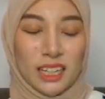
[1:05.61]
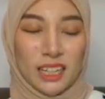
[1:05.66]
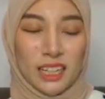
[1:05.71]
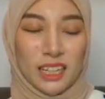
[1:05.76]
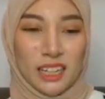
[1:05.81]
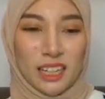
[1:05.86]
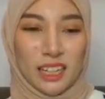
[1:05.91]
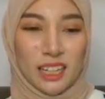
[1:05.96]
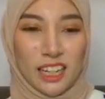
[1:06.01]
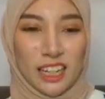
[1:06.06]

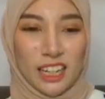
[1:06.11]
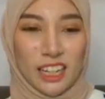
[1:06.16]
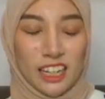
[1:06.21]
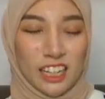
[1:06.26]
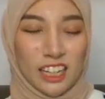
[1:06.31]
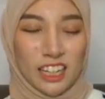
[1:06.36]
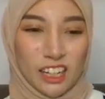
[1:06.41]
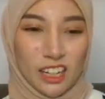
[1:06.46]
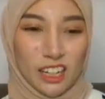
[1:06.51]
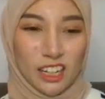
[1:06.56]

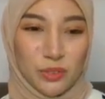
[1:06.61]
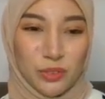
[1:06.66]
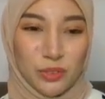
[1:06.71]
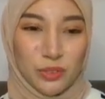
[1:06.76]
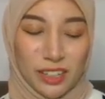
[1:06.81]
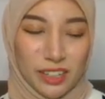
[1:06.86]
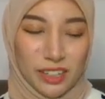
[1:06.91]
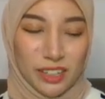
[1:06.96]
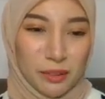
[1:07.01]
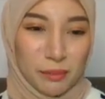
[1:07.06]
It
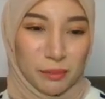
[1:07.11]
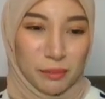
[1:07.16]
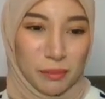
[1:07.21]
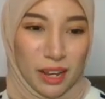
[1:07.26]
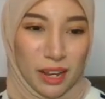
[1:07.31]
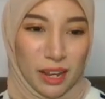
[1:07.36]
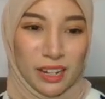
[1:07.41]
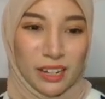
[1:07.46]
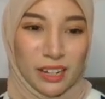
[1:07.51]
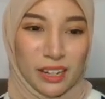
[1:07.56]
calculated
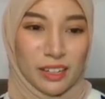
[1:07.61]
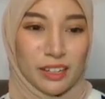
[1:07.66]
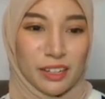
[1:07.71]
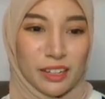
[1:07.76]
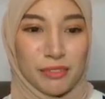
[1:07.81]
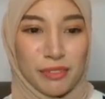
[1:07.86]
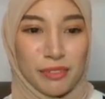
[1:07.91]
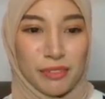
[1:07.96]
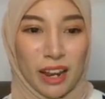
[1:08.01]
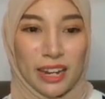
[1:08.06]
by
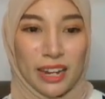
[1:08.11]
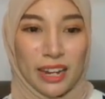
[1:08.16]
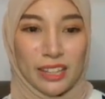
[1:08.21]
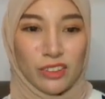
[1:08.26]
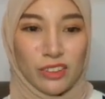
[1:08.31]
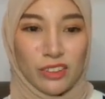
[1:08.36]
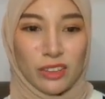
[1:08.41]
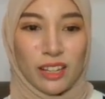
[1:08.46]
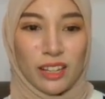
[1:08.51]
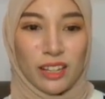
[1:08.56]

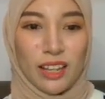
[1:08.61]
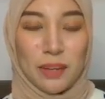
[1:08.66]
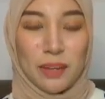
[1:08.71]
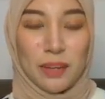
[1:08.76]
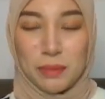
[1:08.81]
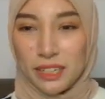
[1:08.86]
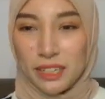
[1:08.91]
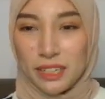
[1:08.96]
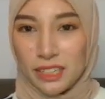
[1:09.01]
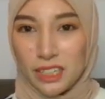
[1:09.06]
dividing total
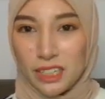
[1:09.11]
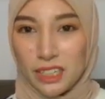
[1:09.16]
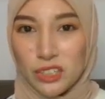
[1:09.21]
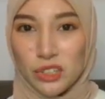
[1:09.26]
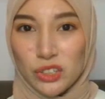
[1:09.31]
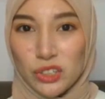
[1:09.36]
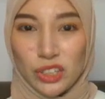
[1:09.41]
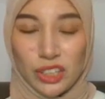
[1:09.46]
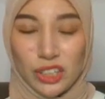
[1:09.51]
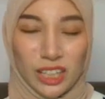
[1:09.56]
liabilities
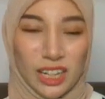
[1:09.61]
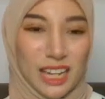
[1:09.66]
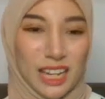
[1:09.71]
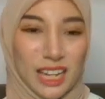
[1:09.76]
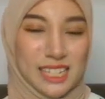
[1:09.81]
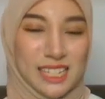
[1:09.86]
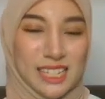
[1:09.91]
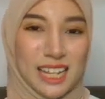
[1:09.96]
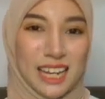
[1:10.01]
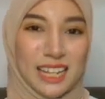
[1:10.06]
to total
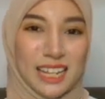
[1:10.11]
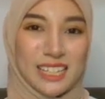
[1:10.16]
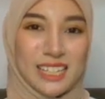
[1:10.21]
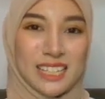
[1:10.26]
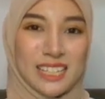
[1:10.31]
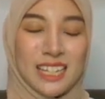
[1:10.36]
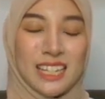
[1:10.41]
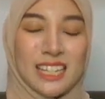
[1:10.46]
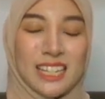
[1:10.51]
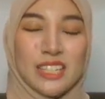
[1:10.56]

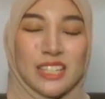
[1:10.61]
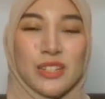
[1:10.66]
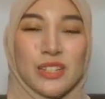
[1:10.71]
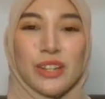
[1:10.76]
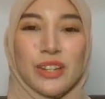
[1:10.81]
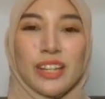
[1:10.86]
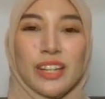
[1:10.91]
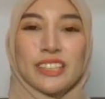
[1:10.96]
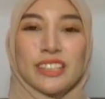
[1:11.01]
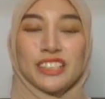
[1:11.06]
assets. So
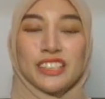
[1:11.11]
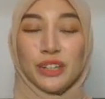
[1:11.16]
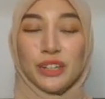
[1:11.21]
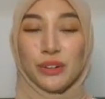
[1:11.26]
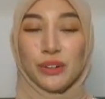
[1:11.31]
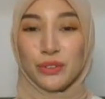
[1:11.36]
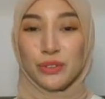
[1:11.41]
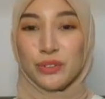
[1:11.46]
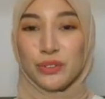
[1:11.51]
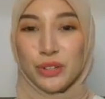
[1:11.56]
it
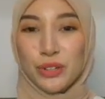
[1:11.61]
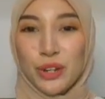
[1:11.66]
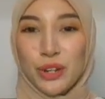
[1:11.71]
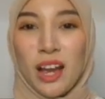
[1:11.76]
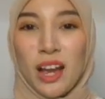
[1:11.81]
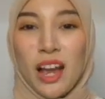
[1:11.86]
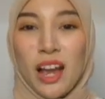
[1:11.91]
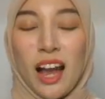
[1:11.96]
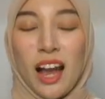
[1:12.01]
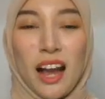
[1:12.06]
shows you
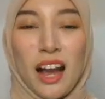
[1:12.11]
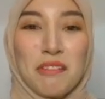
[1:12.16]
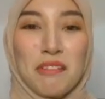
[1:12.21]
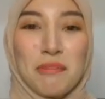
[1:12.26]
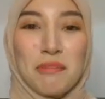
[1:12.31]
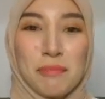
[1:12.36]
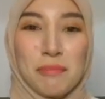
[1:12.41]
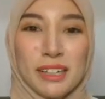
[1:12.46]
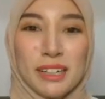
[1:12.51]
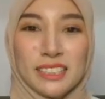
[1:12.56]

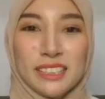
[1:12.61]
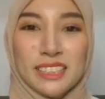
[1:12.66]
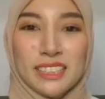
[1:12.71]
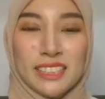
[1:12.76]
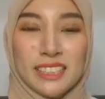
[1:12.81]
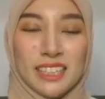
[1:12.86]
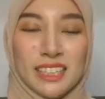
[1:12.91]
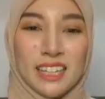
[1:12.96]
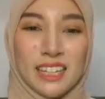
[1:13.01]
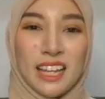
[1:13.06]
how much
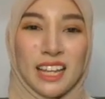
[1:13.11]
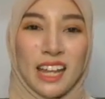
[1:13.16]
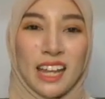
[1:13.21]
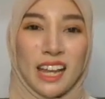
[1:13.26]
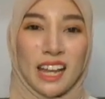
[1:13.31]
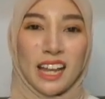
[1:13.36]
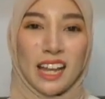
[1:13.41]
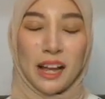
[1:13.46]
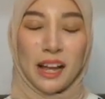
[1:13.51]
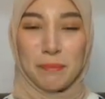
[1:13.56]
the
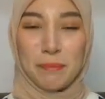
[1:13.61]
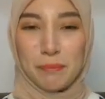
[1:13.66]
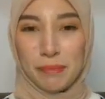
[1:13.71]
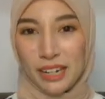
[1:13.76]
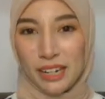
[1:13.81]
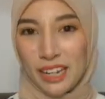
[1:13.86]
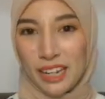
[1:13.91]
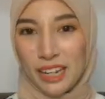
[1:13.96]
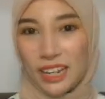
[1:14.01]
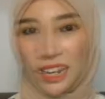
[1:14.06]

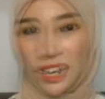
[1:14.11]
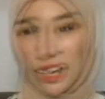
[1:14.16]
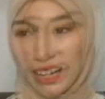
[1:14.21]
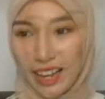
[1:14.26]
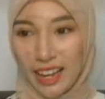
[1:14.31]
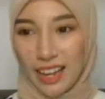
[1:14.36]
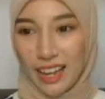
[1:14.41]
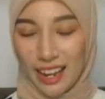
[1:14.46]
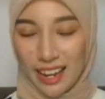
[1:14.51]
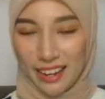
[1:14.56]
company
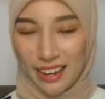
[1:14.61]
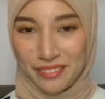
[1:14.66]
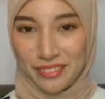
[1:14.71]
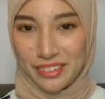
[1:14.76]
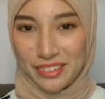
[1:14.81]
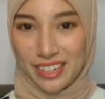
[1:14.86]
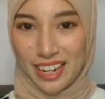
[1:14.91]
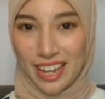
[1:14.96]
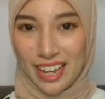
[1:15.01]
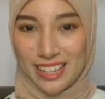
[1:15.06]
have
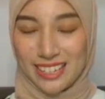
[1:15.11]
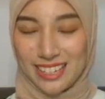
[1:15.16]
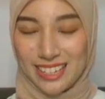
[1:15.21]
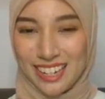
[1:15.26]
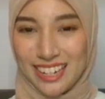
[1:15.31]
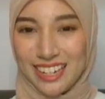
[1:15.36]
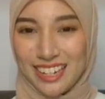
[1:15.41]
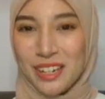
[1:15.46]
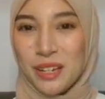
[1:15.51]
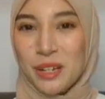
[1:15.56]
an
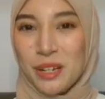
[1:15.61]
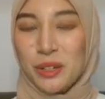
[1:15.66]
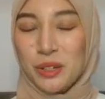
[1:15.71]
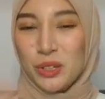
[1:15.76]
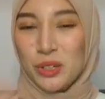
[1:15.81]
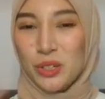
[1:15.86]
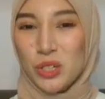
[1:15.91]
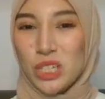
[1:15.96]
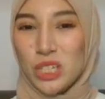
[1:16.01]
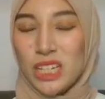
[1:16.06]
asset
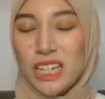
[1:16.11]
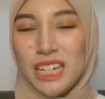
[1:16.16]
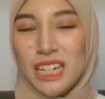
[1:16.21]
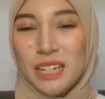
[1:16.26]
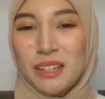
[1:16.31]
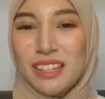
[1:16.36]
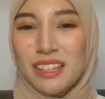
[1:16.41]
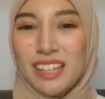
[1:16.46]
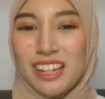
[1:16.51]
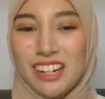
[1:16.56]

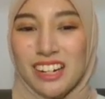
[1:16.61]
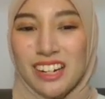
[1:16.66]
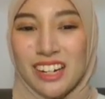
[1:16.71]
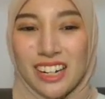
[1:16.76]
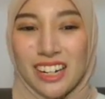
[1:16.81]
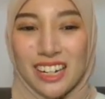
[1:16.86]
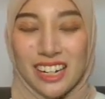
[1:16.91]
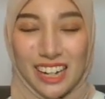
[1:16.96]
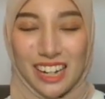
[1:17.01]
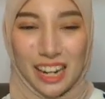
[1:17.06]
using their
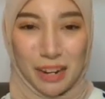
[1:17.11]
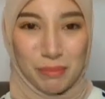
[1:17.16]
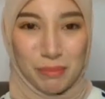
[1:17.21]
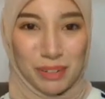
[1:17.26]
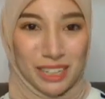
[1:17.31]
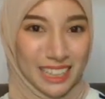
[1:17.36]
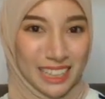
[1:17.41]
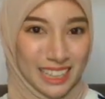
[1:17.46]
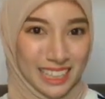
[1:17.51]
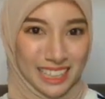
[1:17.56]

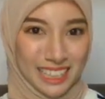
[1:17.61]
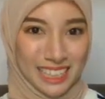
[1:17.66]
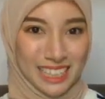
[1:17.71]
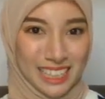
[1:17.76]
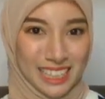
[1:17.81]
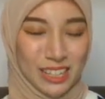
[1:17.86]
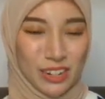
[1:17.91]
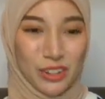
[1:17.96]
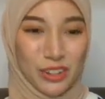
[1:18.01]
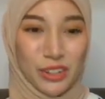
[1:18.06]

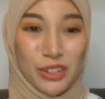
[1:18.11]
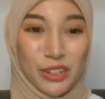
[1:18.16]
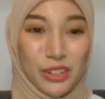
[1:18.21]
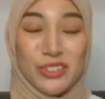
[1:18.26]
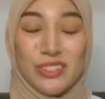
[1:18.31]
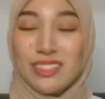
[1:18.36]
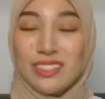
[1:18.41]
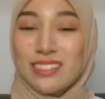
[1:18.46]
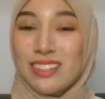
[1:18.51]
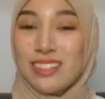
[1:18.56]
liabilities or
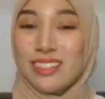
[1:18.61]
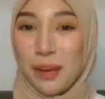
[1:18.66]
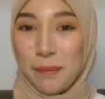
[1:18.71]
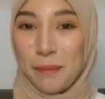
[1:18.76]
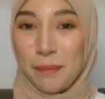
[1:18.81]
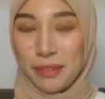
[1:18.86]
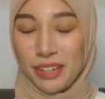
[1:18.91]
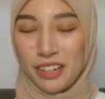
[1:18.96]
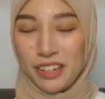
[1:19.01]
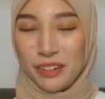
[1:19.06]
using
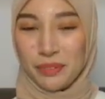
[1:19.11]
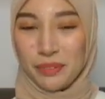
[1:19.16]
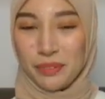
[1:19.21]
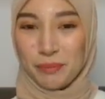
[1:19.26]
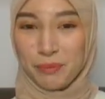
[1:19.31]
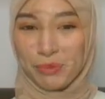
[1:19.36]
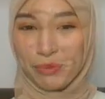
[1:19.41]
debt here.